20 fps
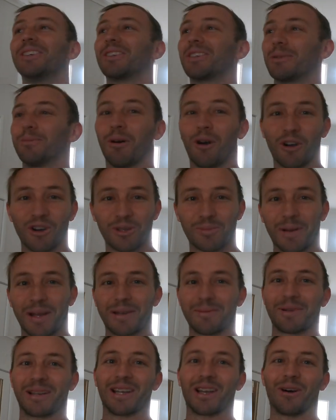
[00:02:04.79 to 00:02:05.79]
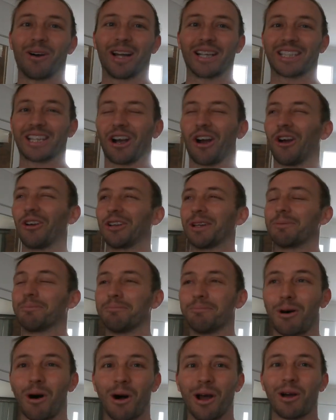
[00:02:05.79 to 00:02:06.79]
Tomorrow's meant to be nicer, only
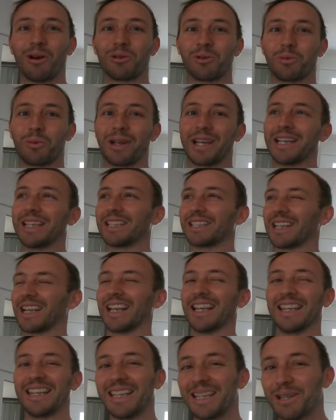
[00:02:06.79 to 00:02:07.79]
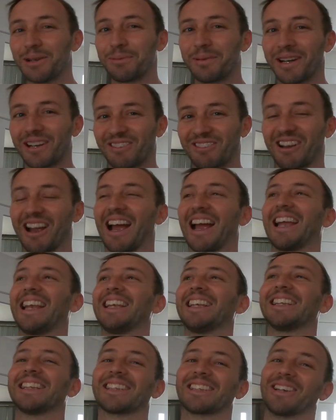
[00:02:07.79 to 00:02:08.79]
mild winds and a little bit of
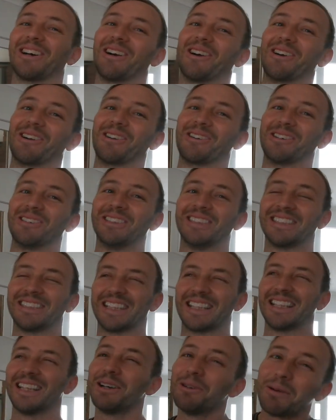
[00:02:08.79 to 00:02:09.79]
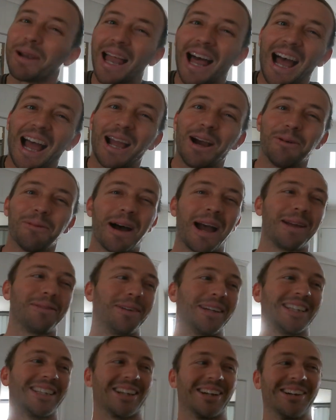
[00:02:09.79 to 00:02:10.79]
rain, so, and a little bit of hail
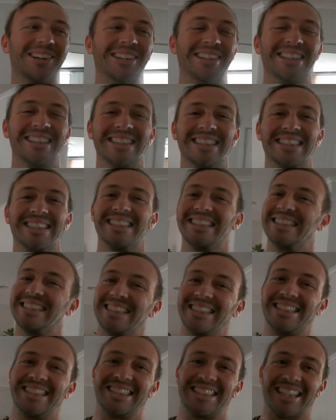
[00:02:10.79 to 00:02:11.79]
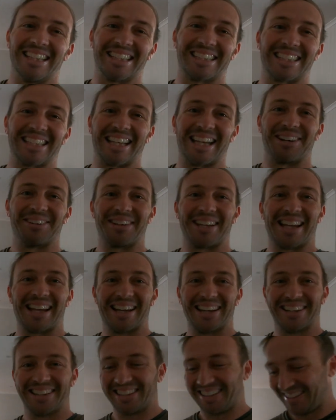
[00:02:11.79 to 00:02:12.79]
maybe, so let's see how we go.